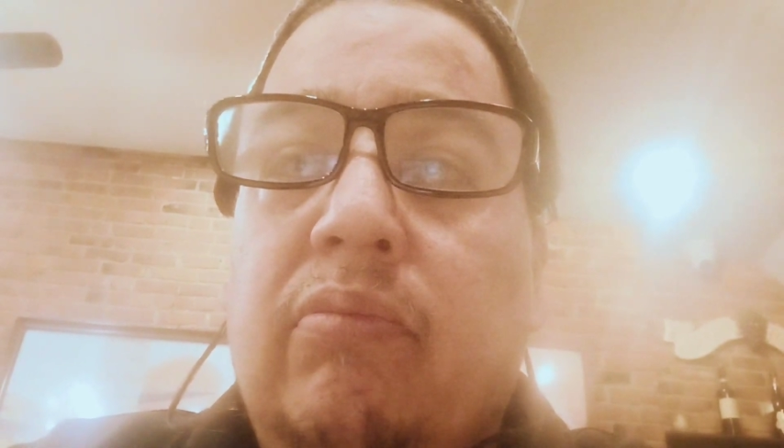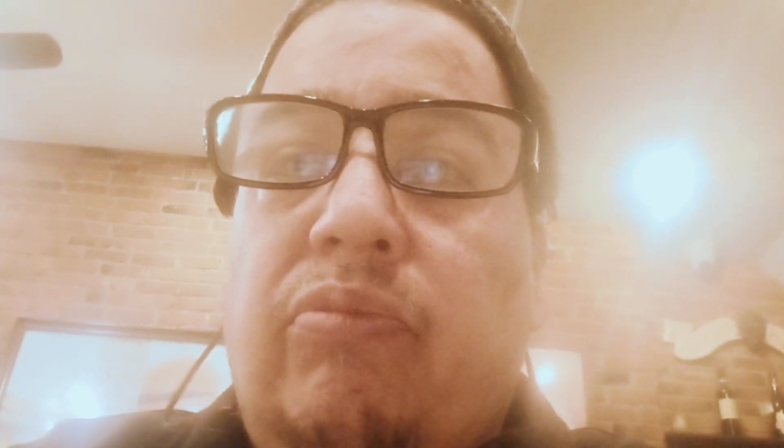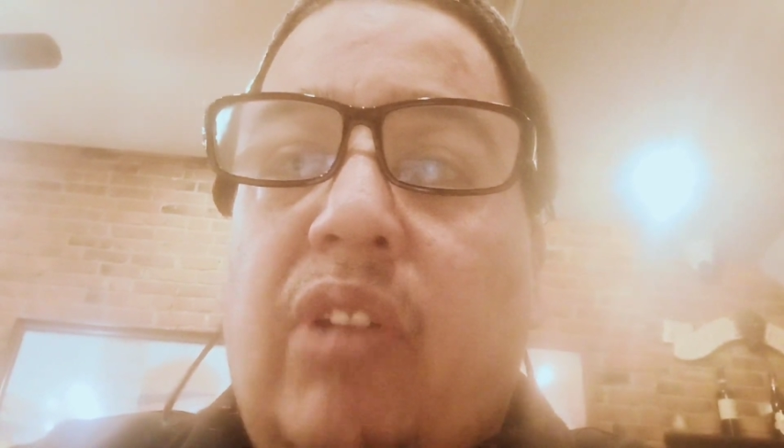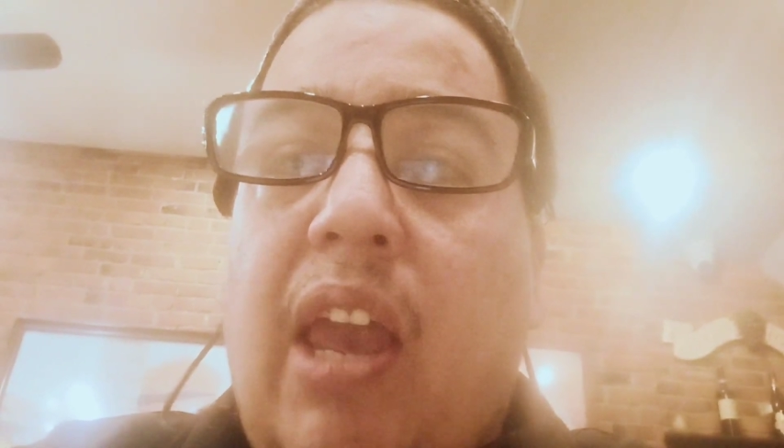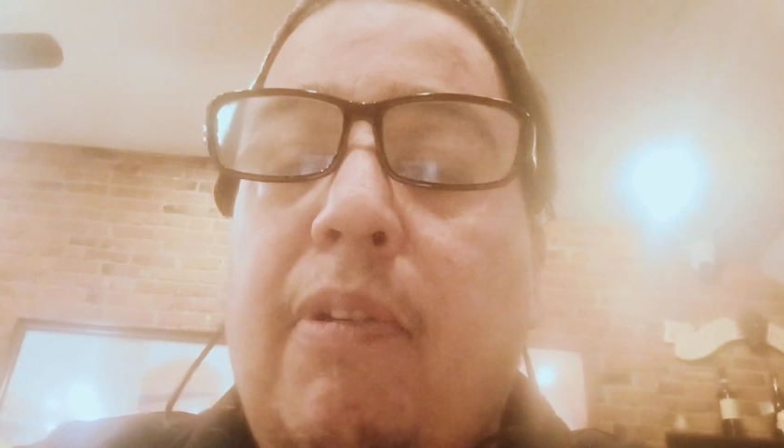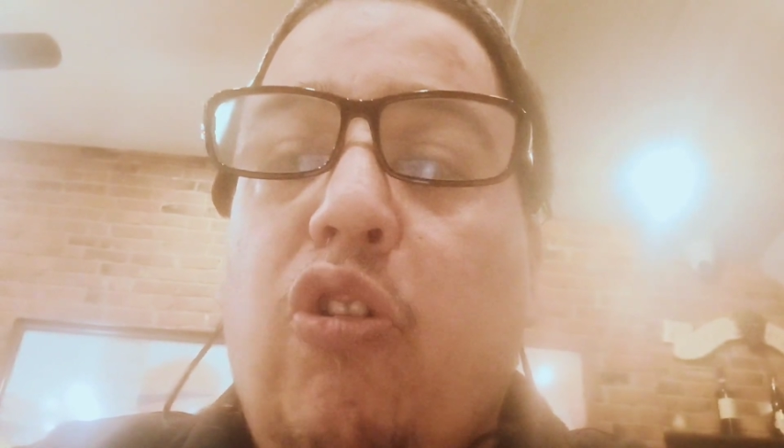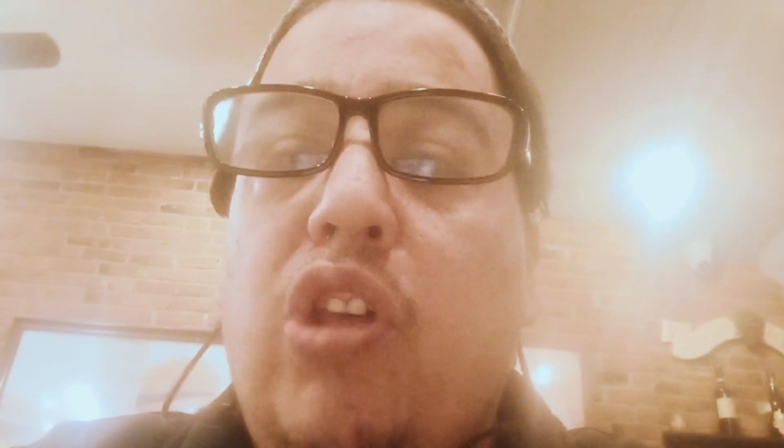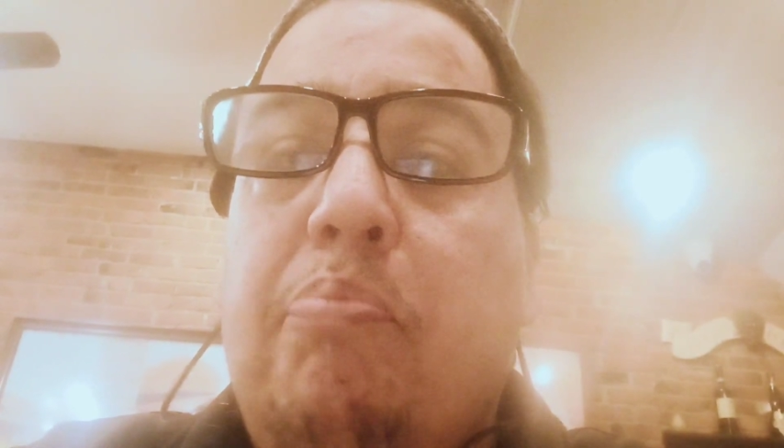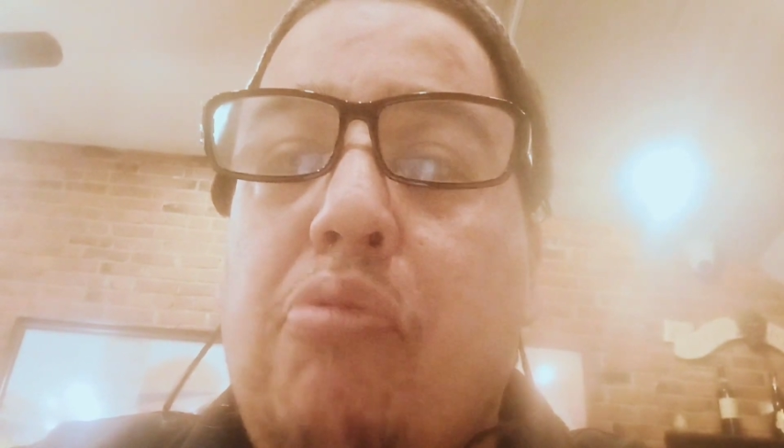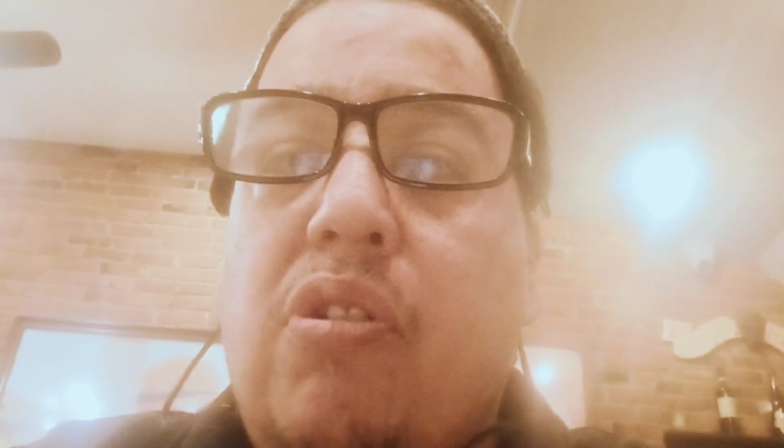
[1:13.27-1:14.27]
Not even the
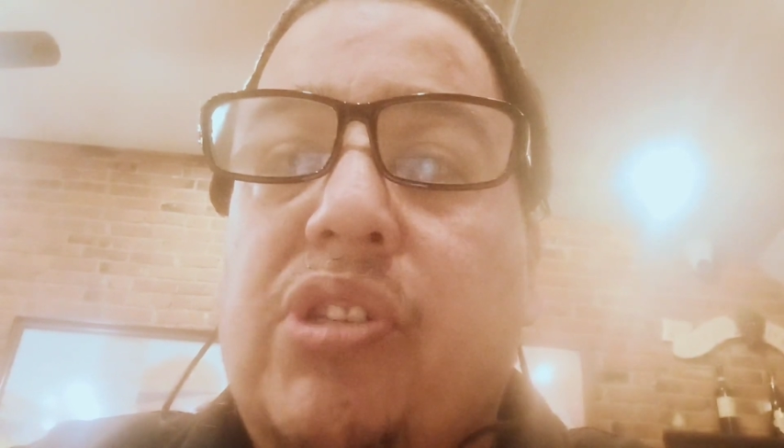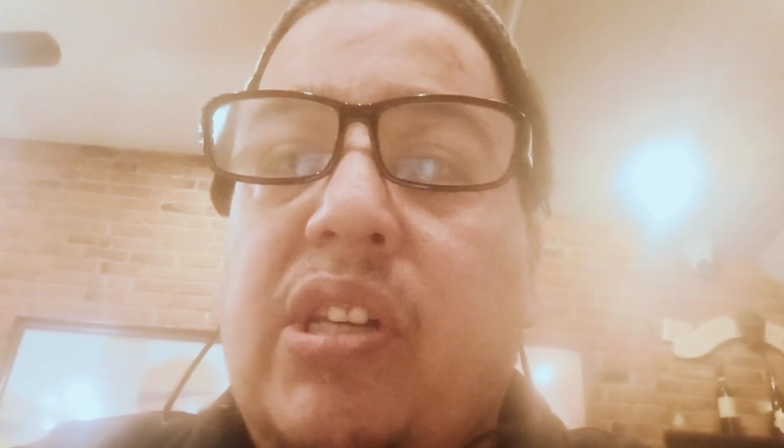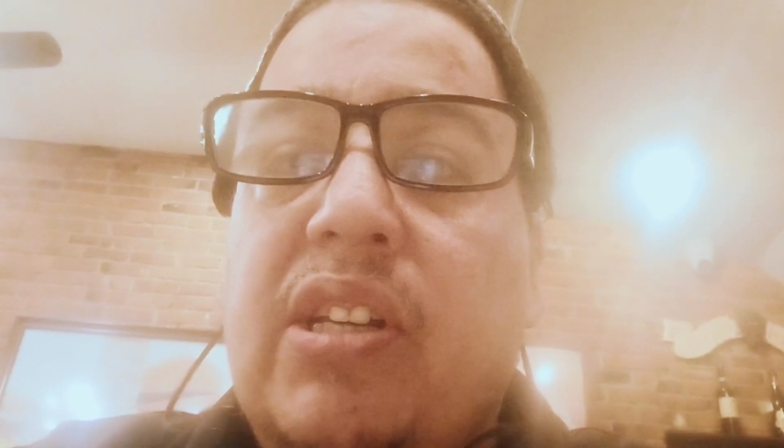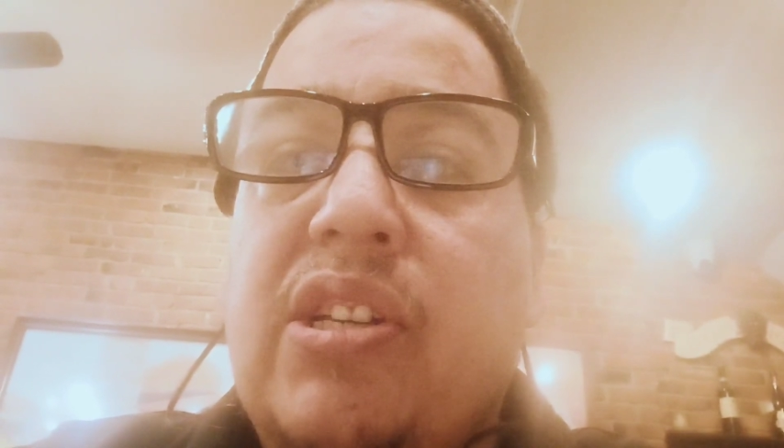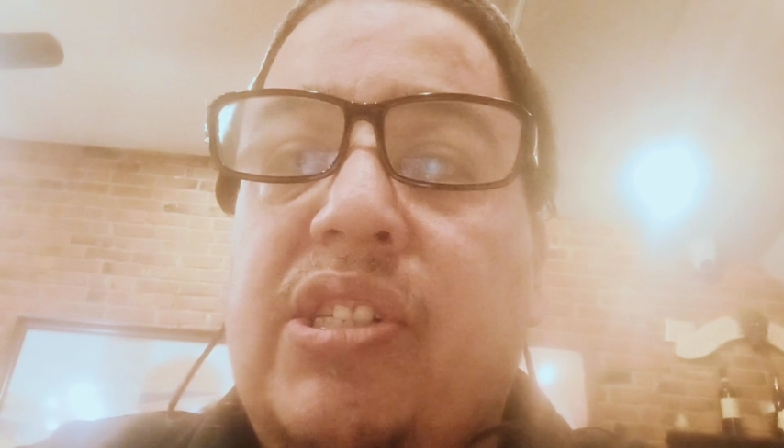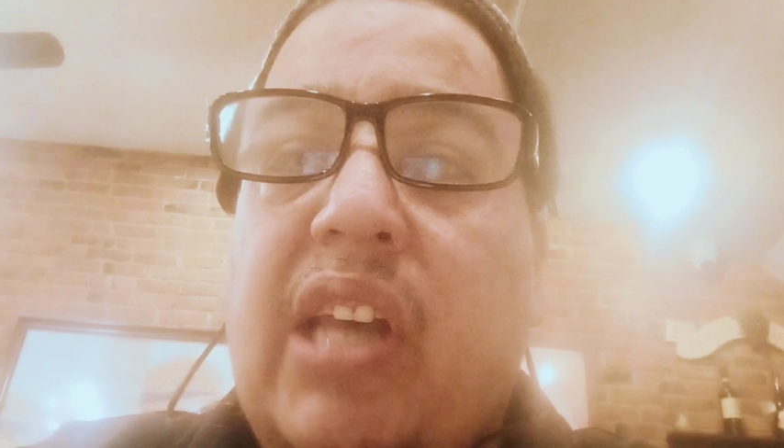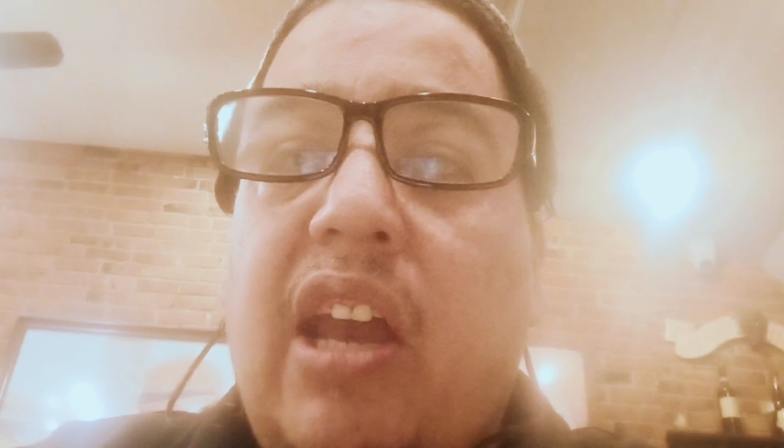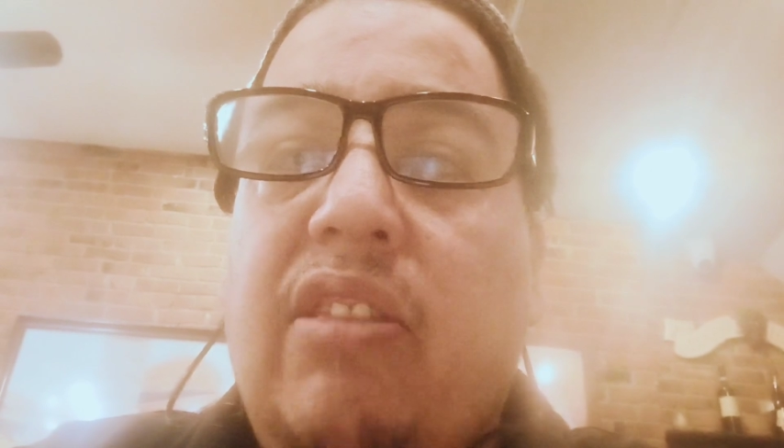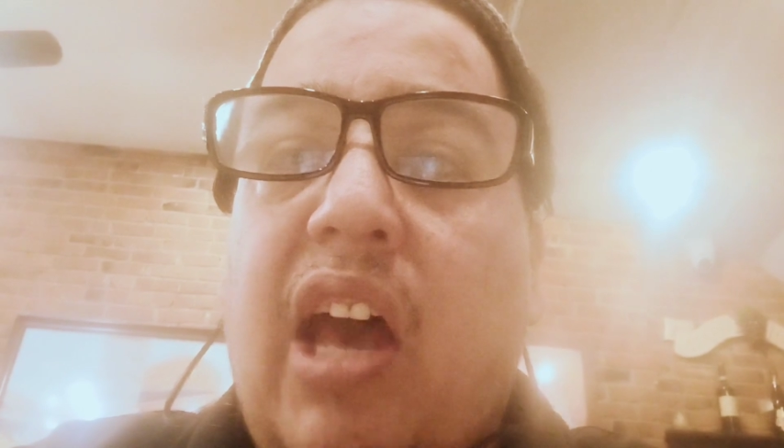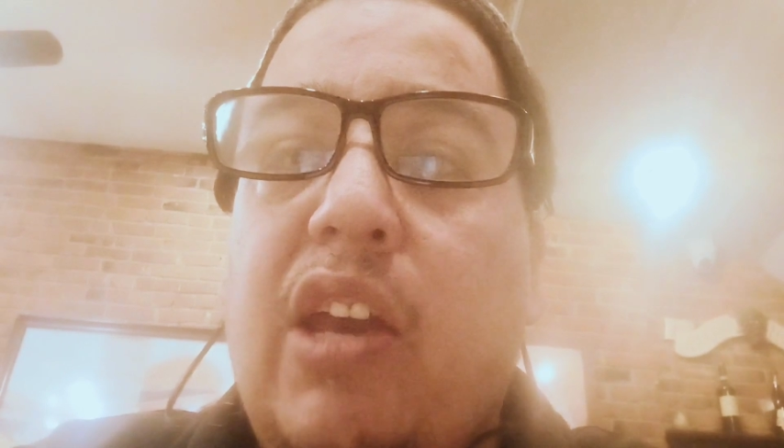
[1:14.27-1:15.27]
other books
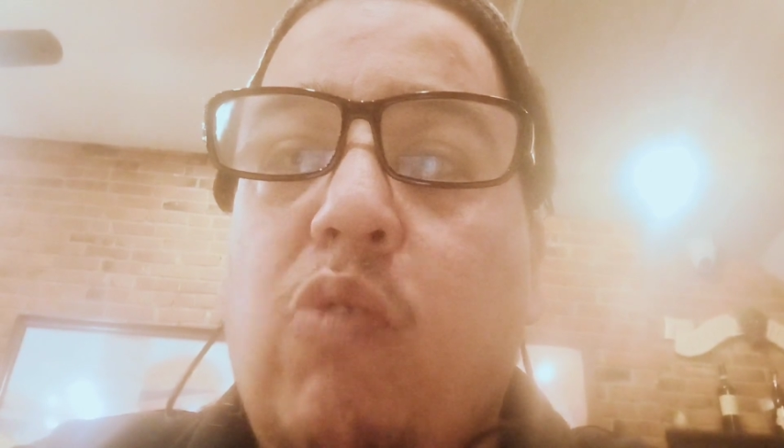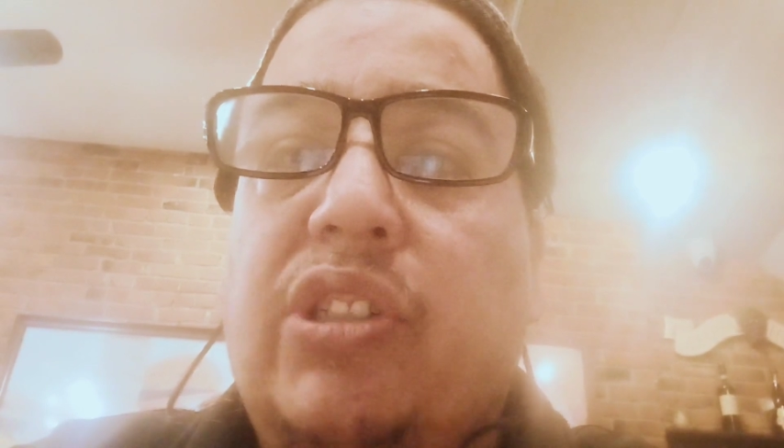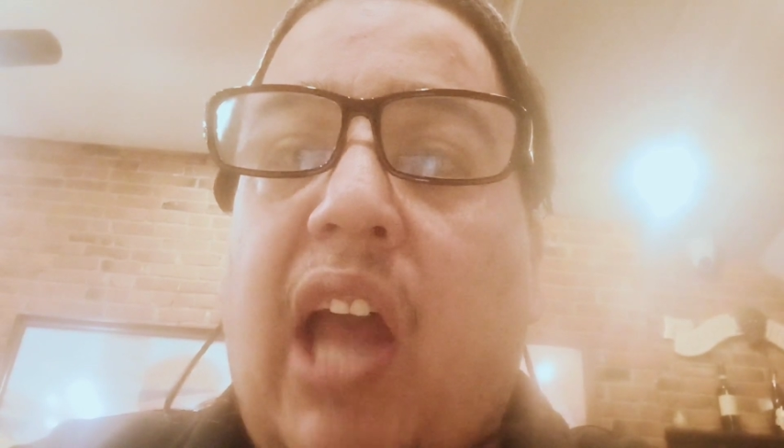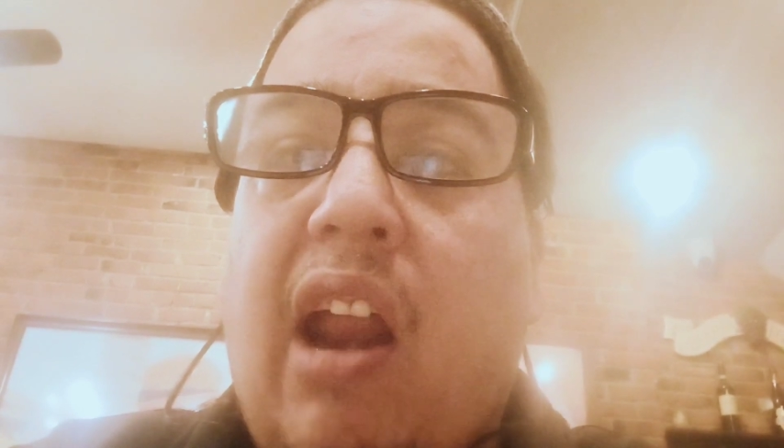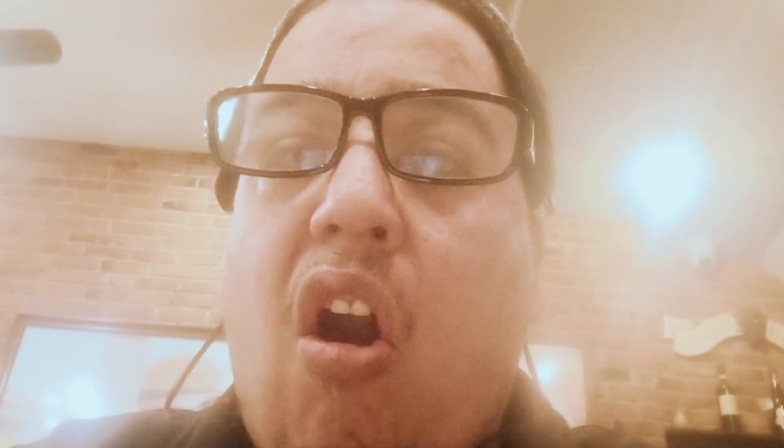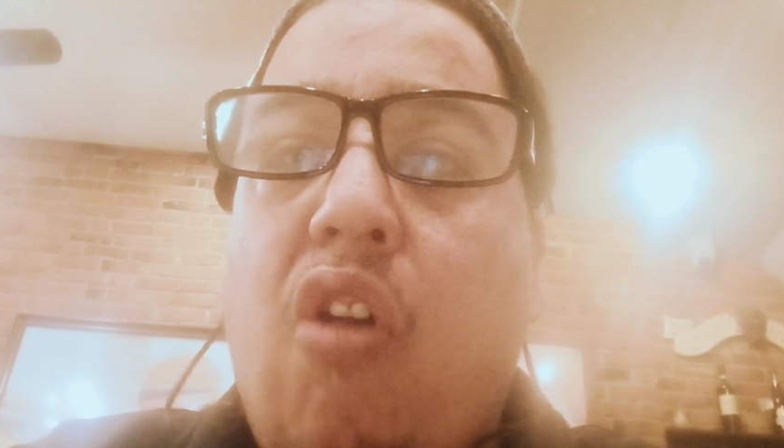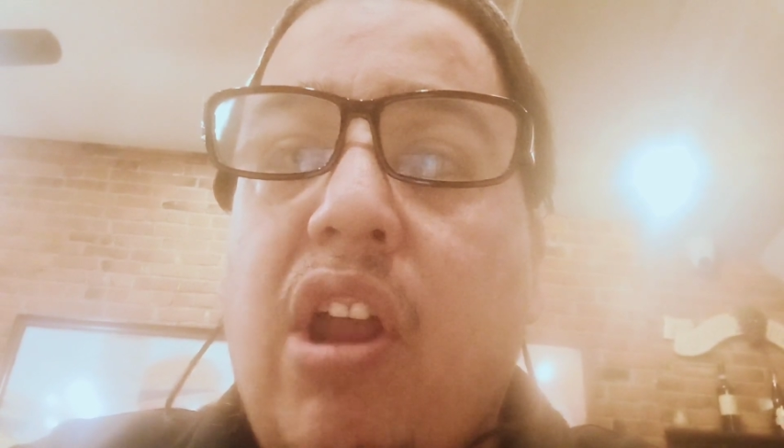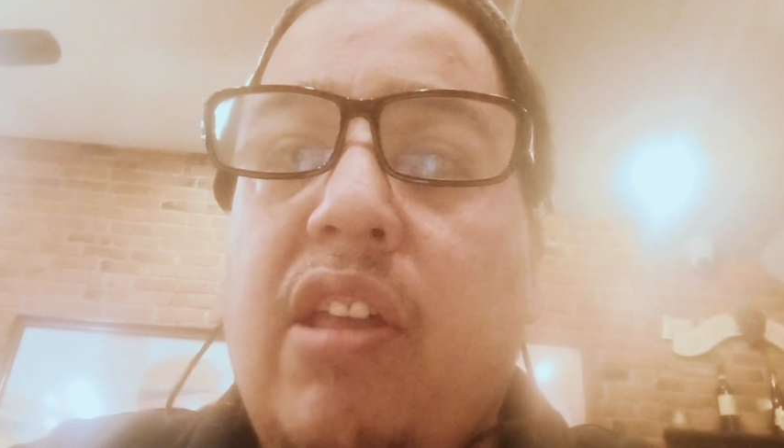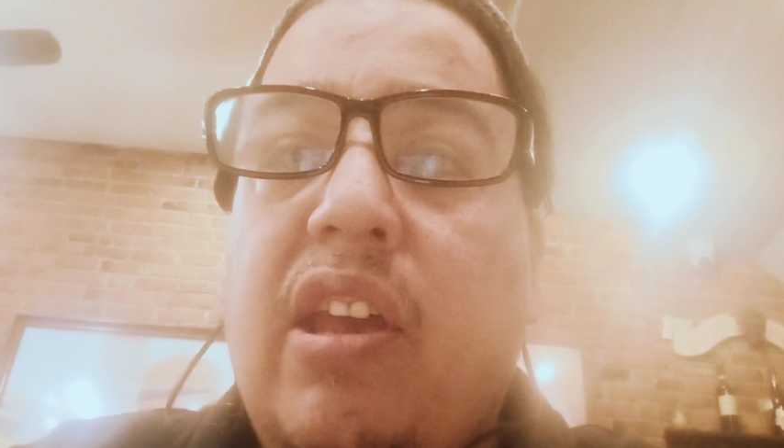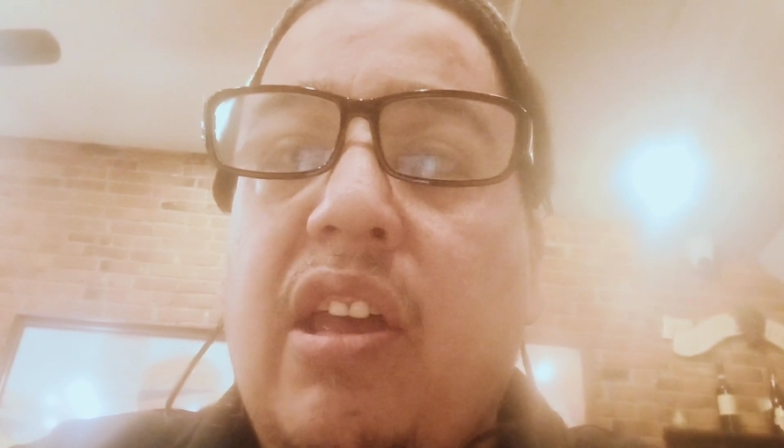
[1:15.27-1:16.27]
saying that he was God
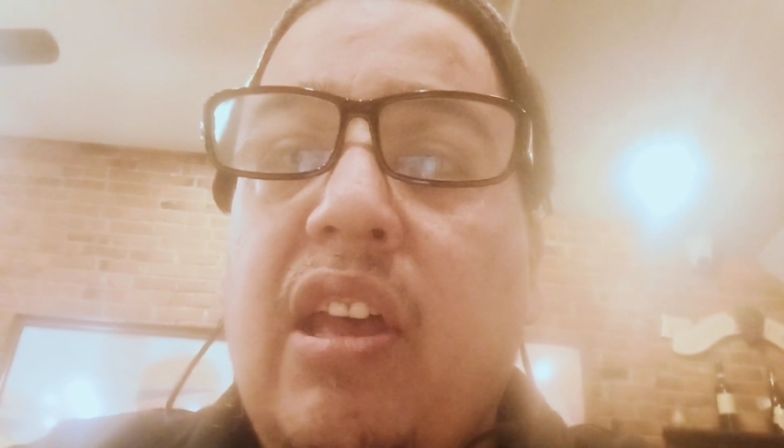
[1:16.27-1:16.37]
incarnated